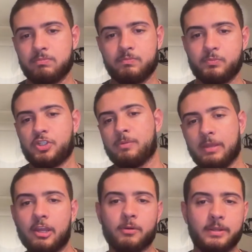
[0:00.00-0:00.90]
she
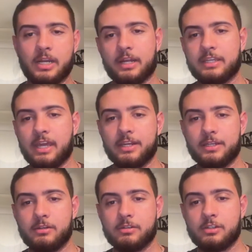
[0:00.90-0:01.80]
may or may not get it.
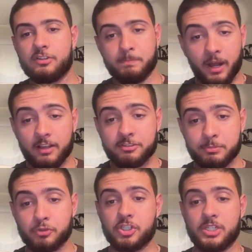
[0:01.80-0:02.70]
It's
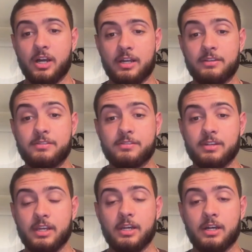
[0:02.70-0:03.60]
possible she does.
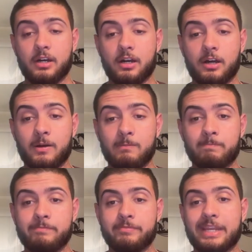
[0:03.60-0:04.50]

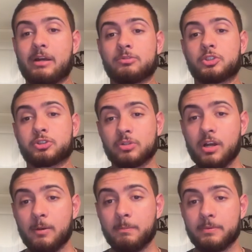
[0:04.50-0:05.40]
Now
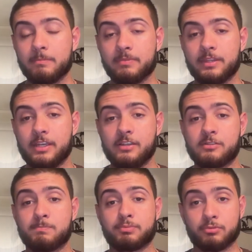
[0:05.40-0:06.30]
Trump
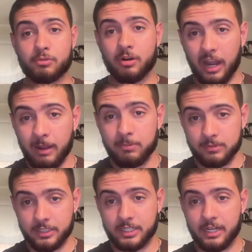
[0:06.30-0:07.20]
is
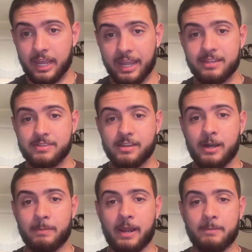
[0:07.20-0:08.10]
probably gonna end
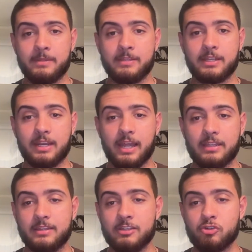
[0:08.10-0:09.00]
up. I mean,
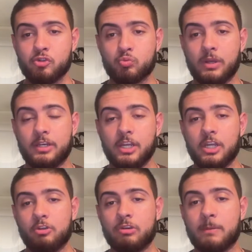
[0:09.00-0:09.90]
and this is when
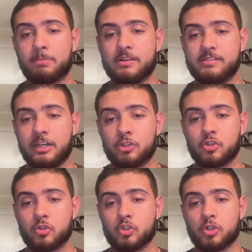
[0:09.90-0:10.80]
you had
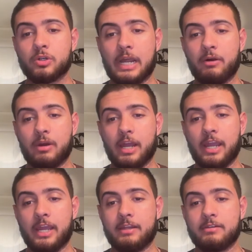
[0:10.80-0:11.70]
presidential turnout,
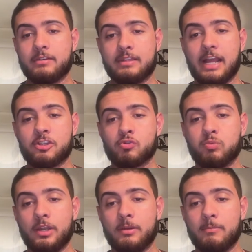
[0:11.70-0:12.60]
and that's
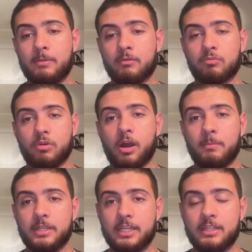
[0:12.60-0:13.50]
when Mitt
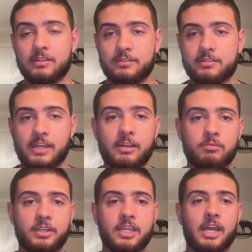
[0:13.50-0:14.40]
Romney in the state.
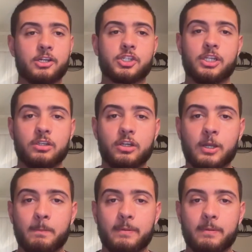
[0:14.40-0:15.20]
We can actually look up